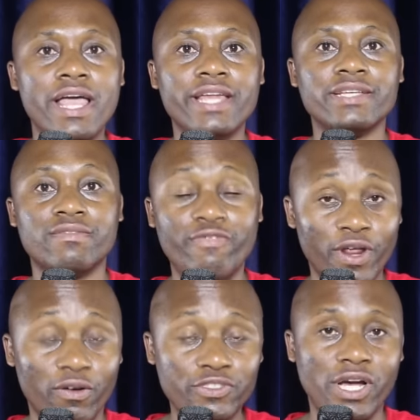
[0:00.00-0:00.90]
it is
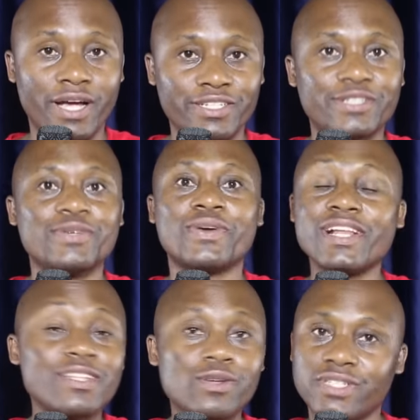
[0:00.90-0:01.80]
free of charge. To
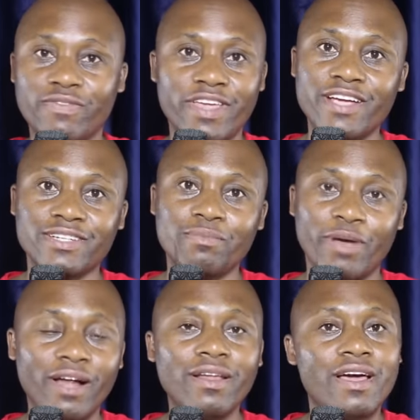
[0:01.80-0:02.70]
click the notification
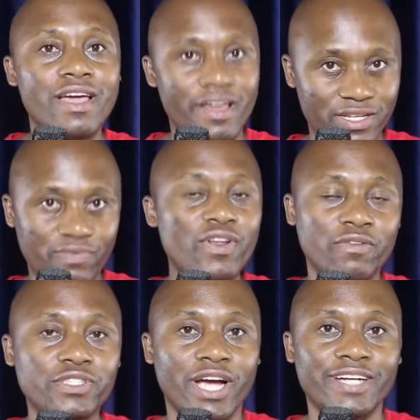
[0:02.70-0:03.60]
bell, it is free
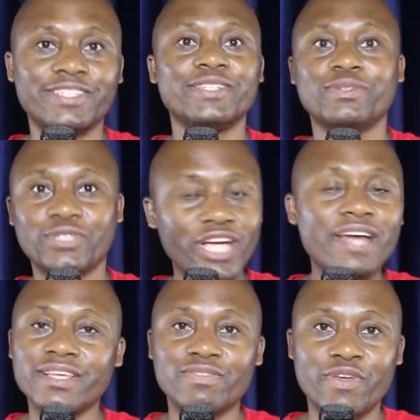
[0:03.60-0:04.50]
of charge. To
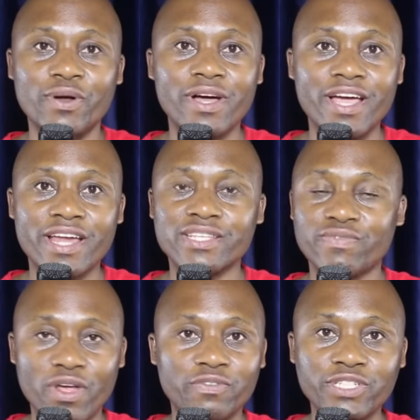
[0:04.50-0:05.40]
share this video, it is
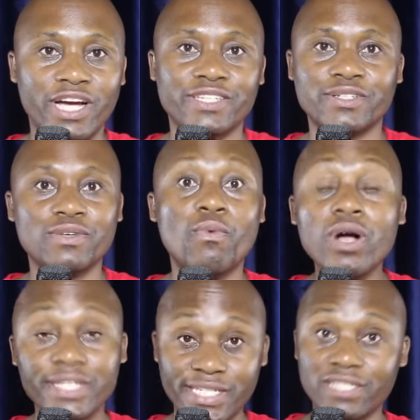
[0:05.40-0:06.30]
free of charge. To
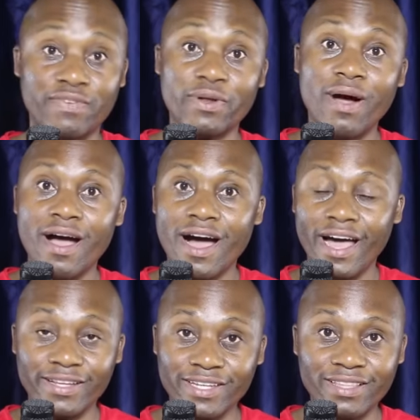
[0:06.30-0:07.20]
watch this video
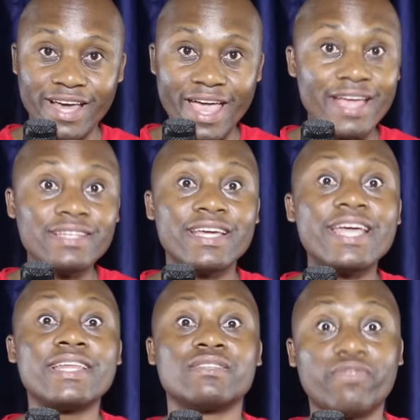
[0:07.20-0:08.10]
until the end,
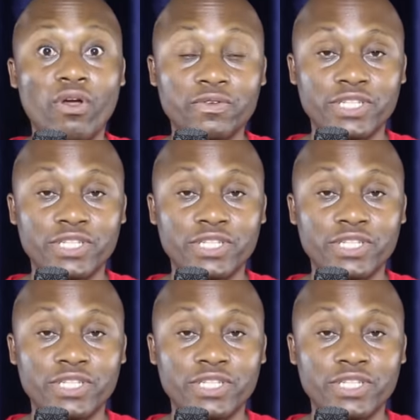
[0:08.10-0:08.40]
it is free of